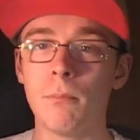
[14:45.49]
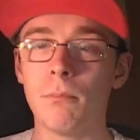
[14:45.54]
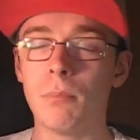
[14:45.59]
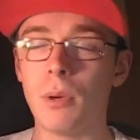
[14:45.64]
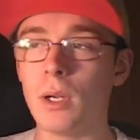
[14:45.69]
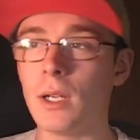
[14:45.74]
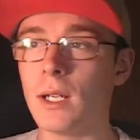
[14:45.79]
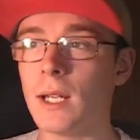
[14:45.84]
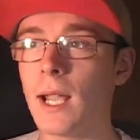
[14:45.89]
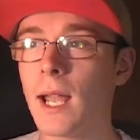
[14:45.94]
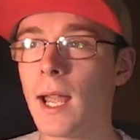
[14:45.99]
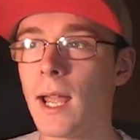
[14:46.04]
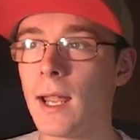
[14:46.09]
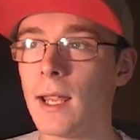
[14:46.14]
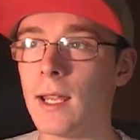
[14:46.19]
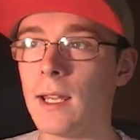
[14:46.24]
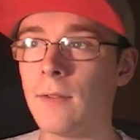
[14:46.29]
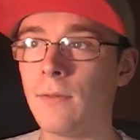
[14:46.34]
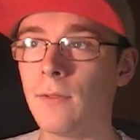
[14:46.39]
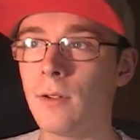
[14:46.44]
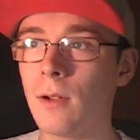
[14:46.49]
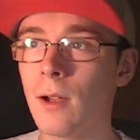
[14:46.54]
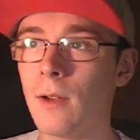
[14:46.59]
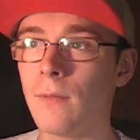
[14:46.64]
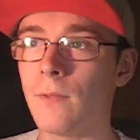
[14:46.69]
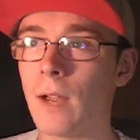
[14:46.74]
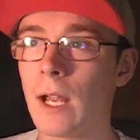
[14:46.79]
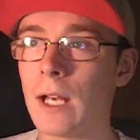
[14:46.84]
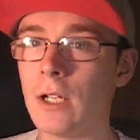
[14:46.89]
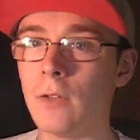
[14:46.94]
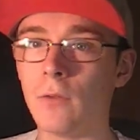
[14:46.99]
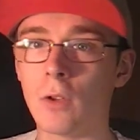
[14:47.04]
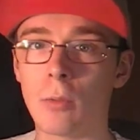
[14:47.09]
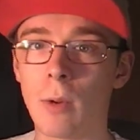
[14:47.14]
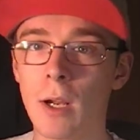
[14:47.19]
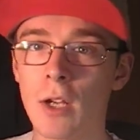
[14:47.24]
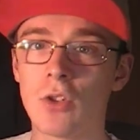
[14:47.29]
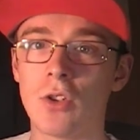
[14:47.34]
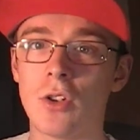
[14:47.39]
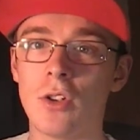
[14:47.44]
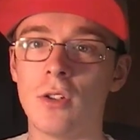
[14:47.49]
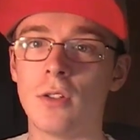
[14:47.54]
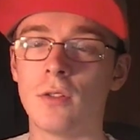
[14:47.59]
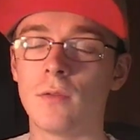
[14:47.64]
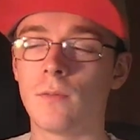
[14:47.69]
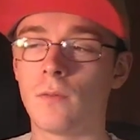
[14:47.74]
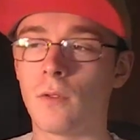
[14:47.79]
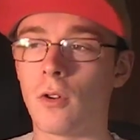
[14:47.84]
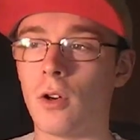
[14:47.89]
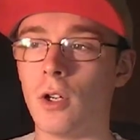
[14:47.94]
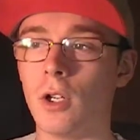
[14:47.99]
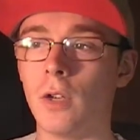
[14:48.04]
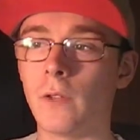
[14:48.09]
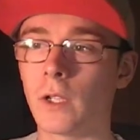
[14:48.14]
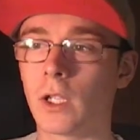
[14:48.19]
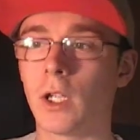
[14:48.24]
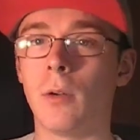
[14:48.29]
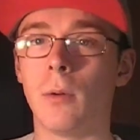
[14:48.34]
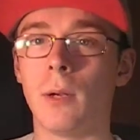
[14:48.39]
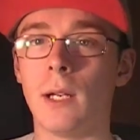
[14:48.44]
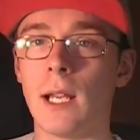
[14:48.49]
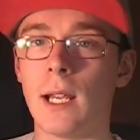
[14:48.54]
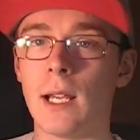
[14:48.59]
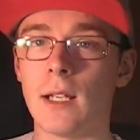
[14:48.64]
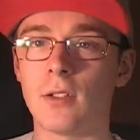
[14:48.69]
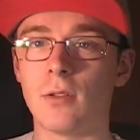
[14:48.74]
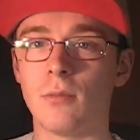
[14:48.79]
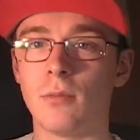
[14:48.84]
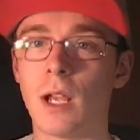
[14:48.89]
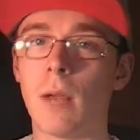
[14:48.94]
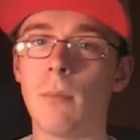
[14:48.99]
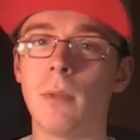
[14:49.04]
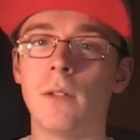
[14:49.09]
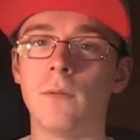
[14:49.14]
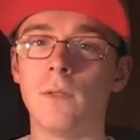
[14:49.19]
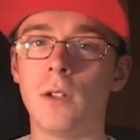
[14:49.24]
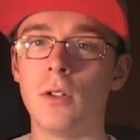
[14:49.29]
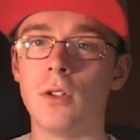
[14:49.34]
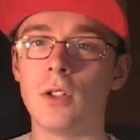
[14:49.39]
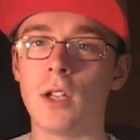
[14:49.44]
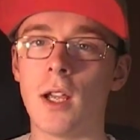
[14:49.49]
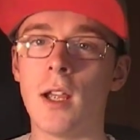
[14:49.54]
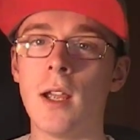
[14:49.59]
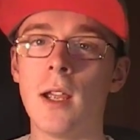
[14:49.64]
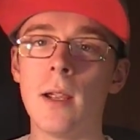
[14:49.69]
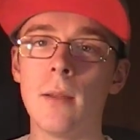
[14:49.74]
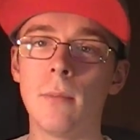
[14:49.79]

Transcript: But yeah, if you have any other questions for another Q&A sometime in the future,